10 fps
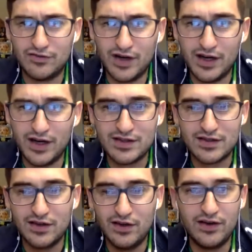Reyes
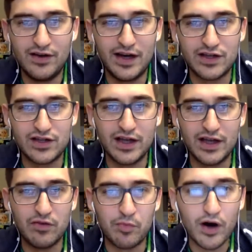here. I actually
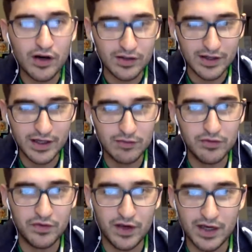have a parlay
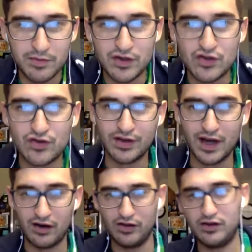with him and
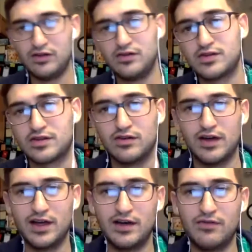Trinaldo, so I
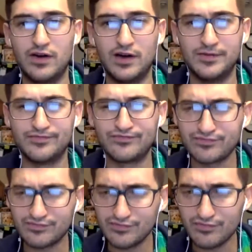have
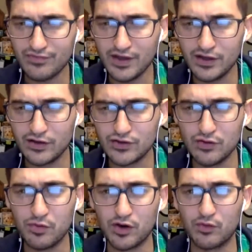
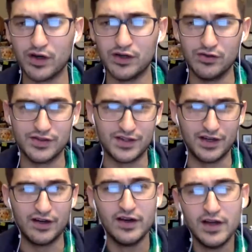2.1 units
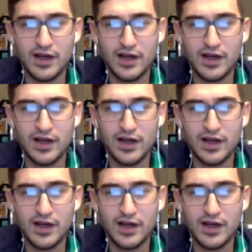there.